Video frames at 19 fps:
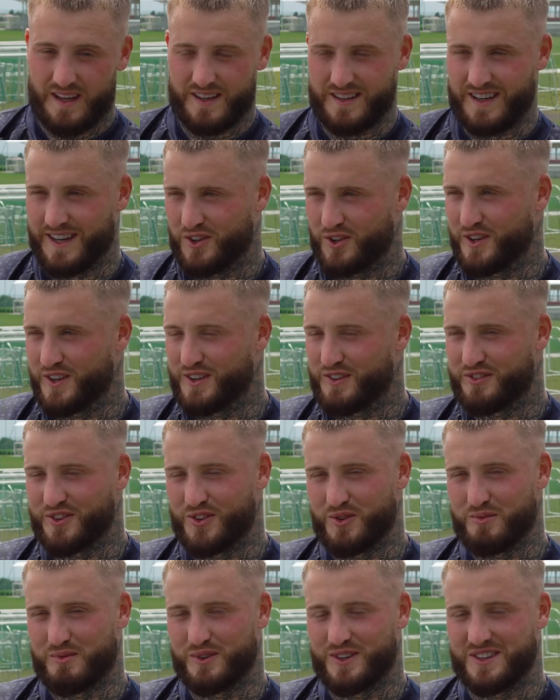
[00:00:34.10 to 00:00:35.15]
Yeah, only the
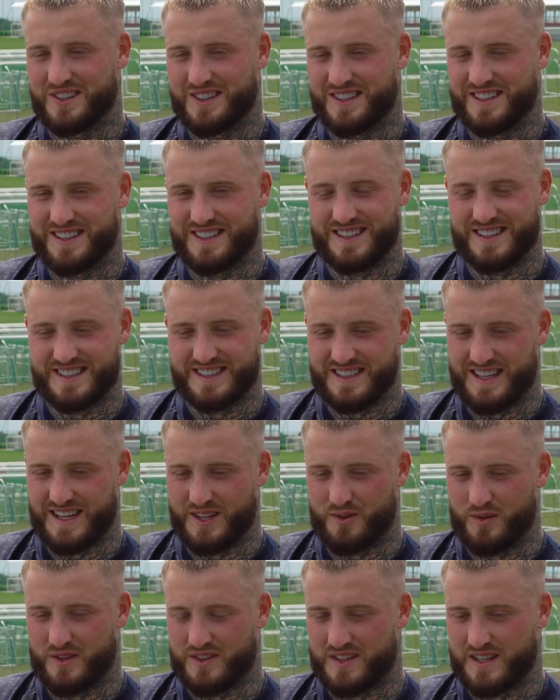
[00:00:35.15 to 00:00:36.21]
few, but
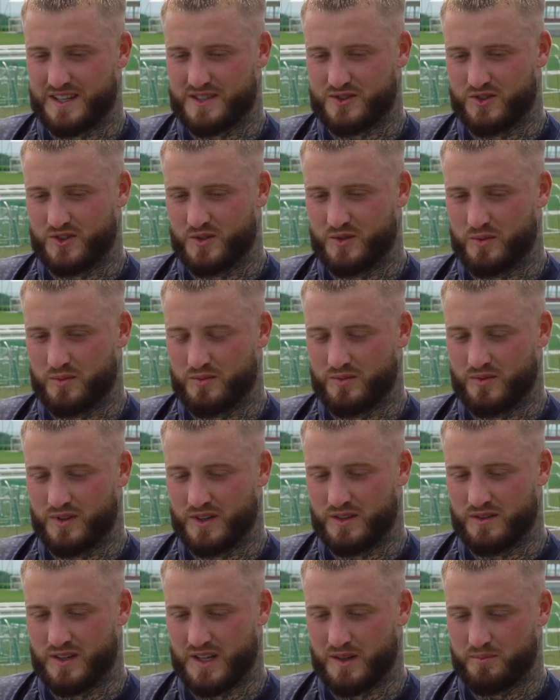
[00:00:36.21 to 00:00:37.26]
the ones that I scored
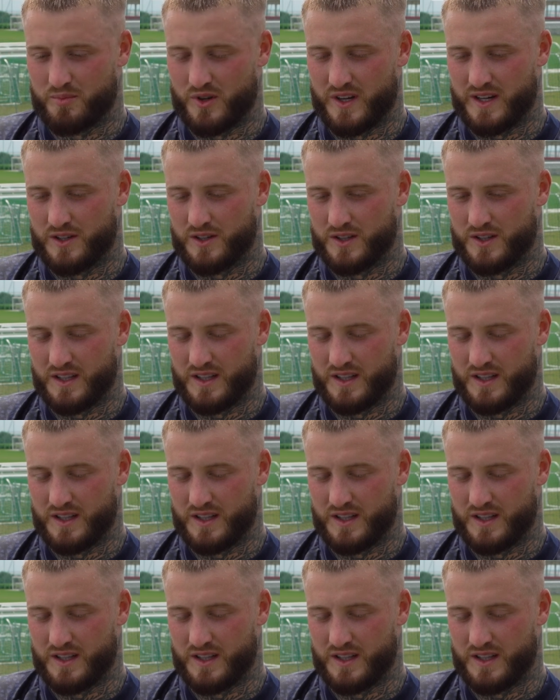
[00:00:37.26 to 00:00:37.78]
were pretty good.